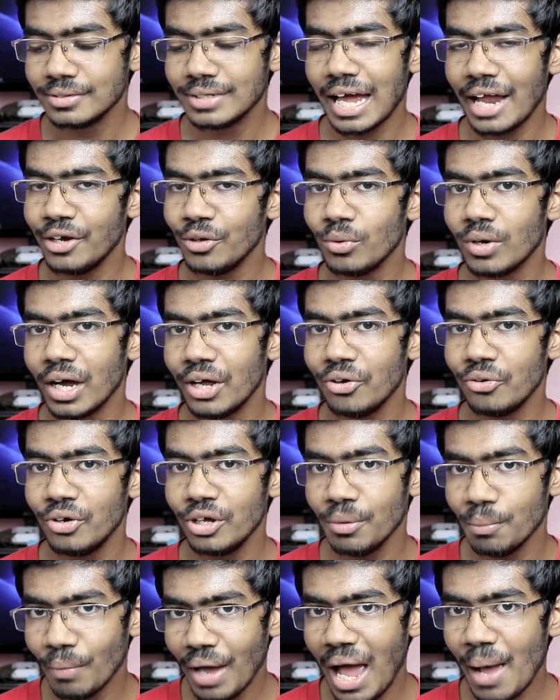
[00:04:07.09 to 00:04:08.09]
that you can
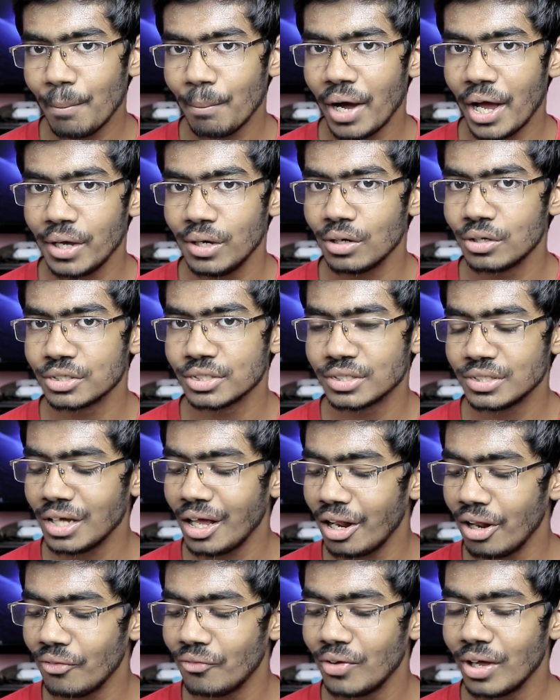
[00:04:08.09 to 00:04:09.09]
remap by
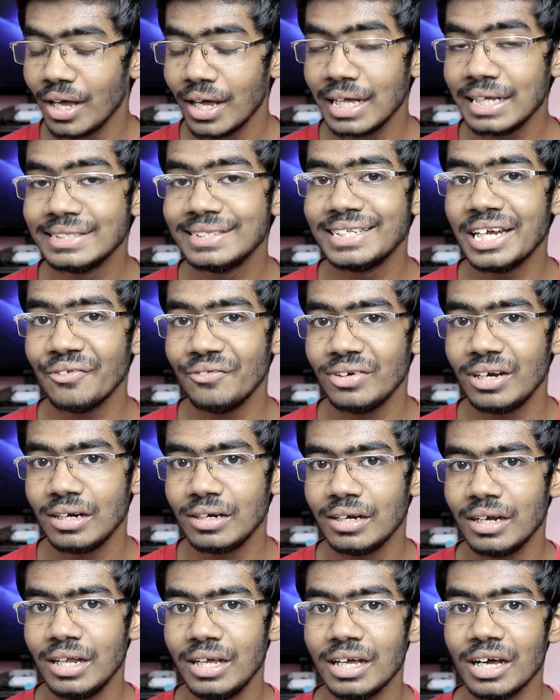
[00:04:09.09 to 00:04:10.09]
yourself is
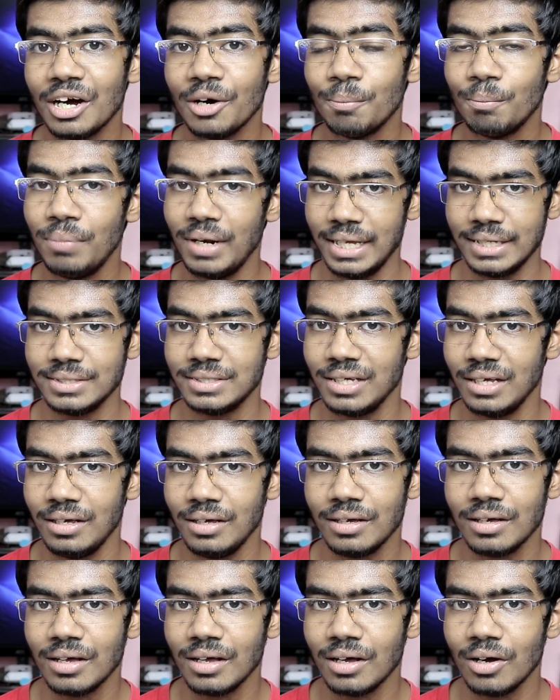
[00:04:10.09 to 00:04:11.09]
definitely a
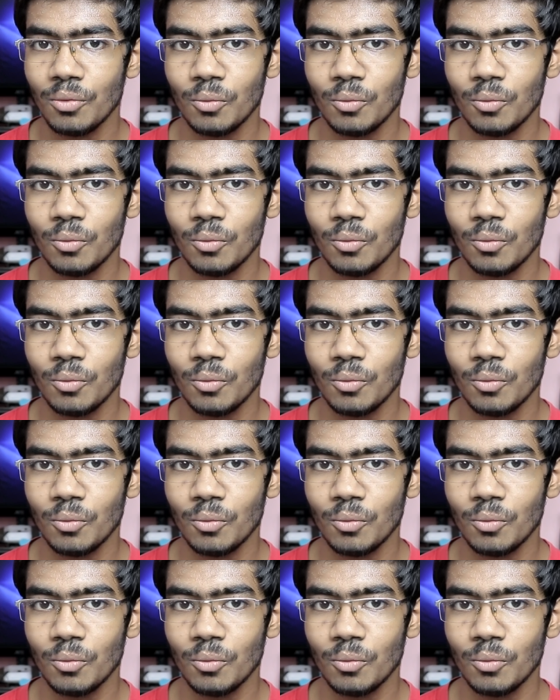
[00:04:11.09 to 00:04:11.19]
blessing.